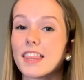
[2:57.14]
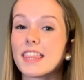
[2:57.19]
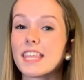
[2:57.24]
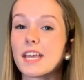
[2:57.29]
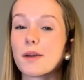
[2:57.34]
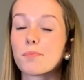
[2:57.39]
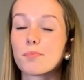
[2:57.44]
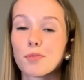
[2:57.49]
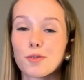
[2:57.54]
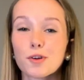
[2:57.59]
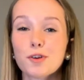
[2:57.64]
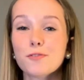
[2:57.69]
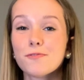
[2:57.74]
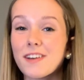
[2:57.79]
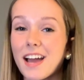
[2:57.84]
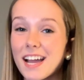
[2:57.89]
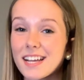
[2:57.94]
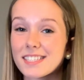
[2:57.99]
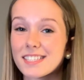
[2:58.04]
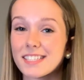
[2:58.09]
The approved
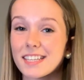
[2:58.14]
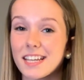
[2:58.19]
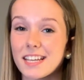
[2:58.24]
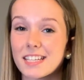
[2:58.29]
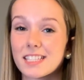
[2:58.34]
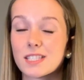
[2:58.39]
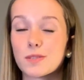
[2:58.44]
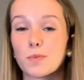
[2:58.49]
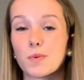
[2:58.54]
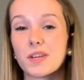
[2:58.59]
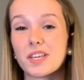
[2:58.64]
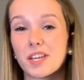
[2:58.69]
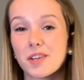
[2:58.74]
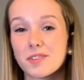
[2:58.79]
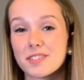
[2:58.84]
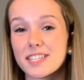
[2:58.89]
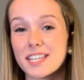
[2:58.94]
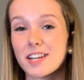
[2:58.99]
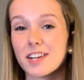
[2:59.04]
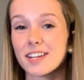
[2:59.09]
vaccines we
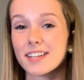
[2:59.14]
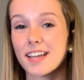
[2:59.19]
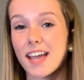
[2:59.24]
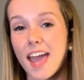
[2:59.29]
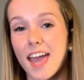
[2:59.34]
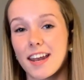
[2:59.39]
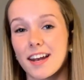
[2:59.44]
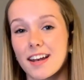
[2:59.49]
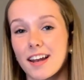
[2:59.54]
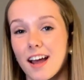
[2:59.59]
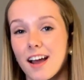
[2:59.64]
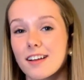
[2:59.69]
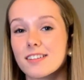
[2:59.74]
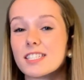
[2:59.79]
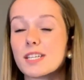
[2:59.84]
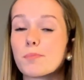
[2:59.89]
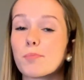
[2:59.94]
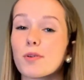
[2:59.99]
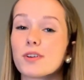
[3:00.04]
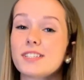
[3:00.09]
use here in Canada
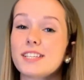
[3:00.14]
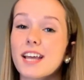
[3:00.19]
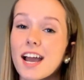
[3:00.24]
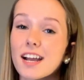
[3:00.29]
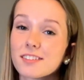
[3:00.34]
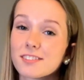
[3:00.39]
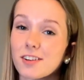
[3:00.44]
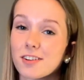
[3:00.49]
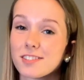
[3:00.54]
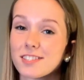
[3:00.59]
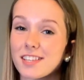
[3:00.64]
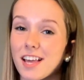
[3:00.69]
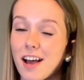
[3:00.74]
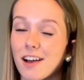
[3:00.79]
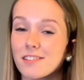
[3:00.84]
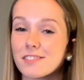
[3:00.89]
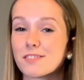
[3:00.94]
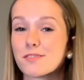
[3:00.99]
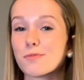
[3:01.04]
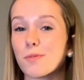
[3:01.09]
to protect
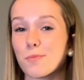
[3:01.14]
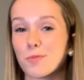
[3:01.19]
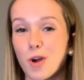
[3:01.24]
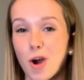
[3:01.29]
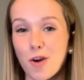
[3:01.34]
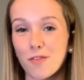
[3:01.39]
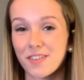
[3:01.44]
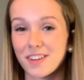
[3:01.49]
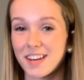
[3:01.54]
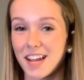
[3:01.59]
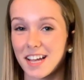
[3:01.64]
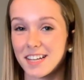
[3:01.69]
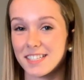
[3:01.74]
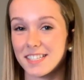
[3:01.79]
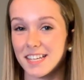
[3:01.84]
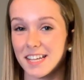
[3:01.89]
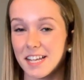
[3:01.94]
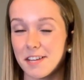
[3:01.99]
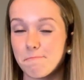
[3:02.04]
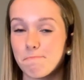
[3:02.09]
ourselves from
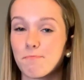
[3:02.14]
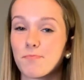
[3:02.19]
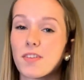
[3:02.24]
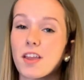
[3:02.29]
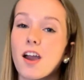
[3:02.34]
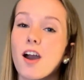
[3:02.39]
COVID-19